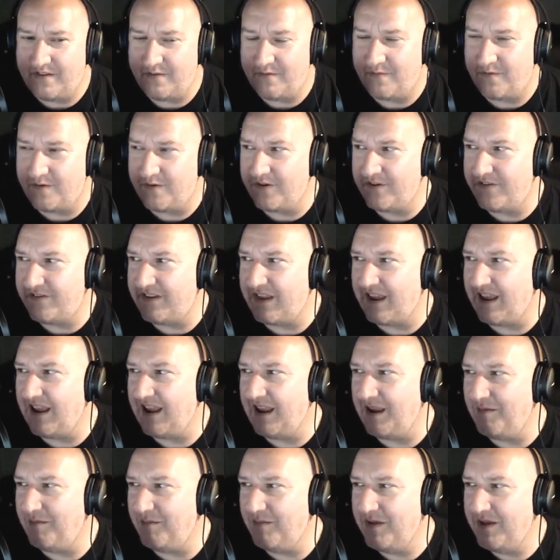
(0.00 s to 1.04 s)
first
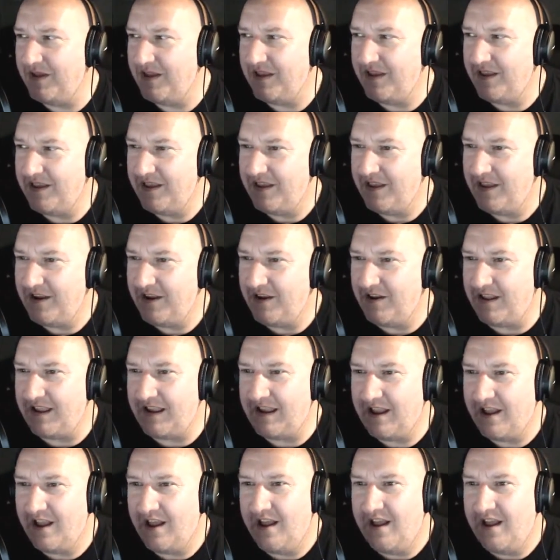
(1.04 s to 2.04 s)
time, you're like,